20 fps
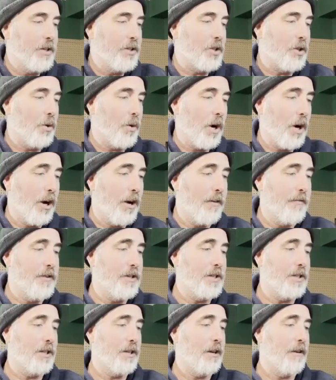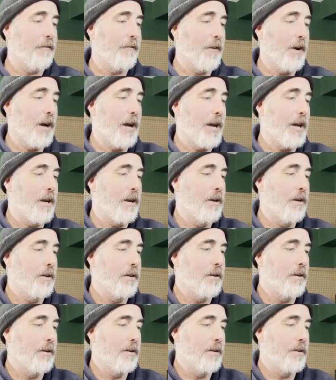So obviously if I
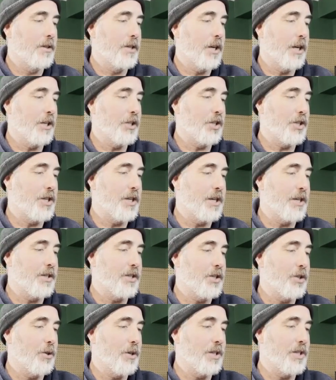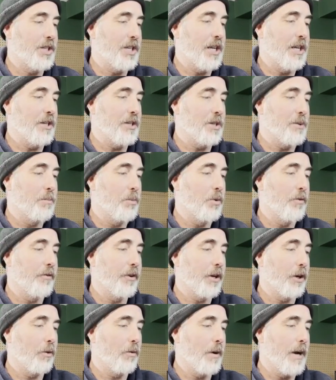touch this, you can see it's
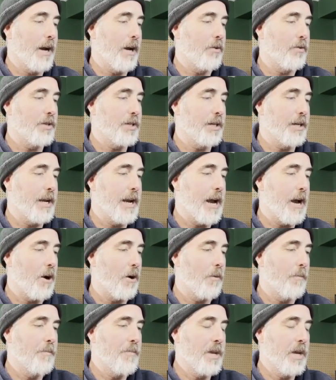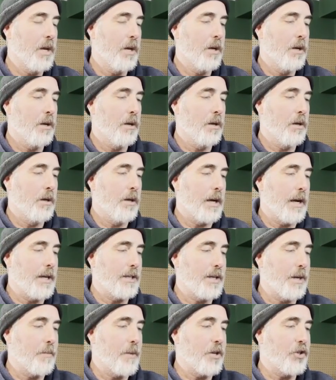moving around. Now,
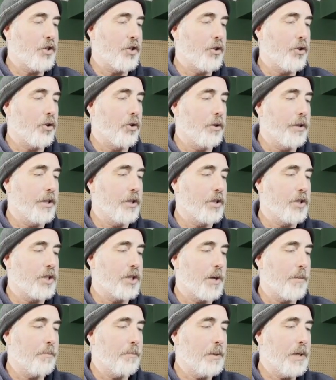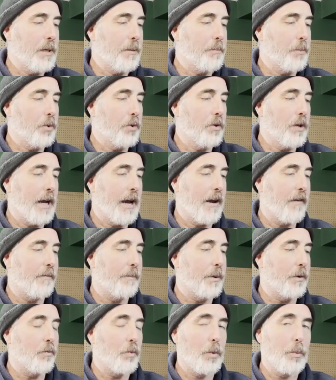as I mentioned earlier, some people have
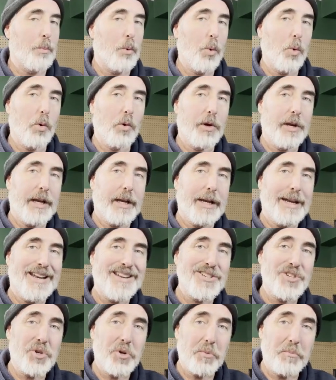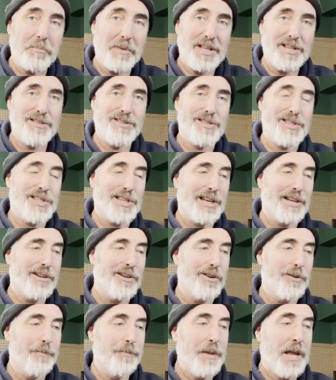been reporting intermittent
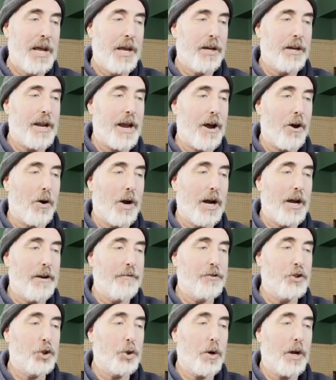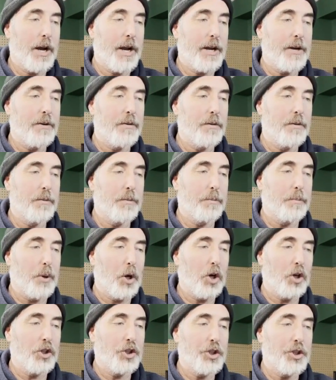signal. Now, I've tried
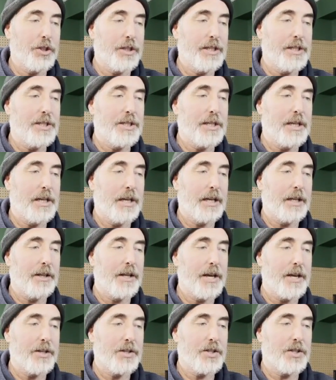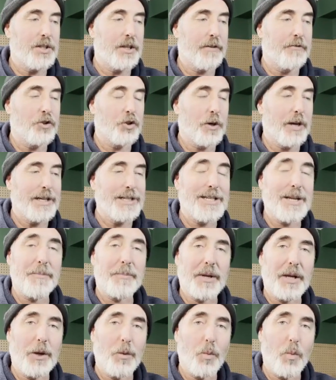partially seating this, I've tried
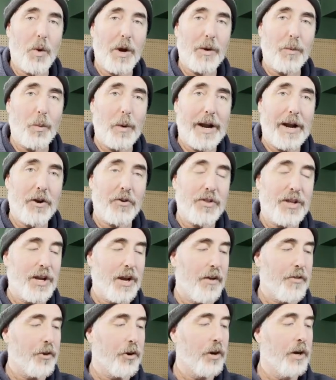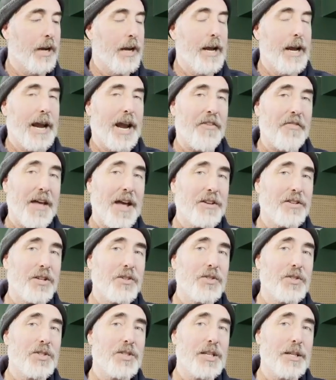tipping it one way or the other, and that
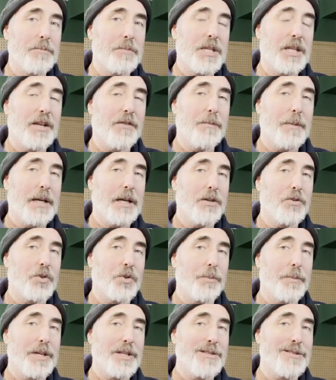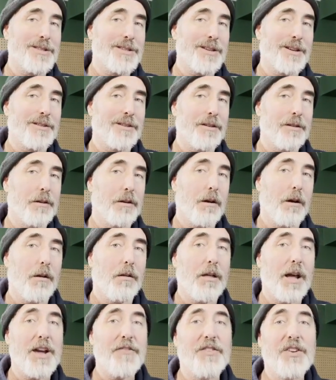doesn't seem to give me intermittent signal at
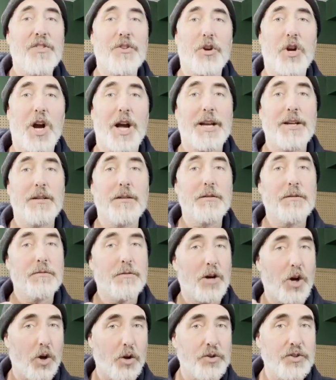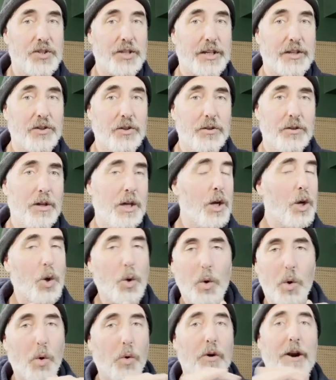all. I've either got all signal
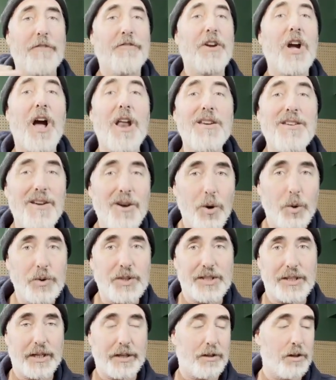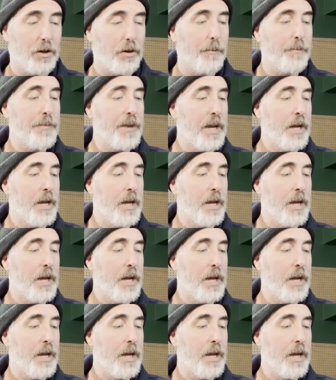or I've got no signal.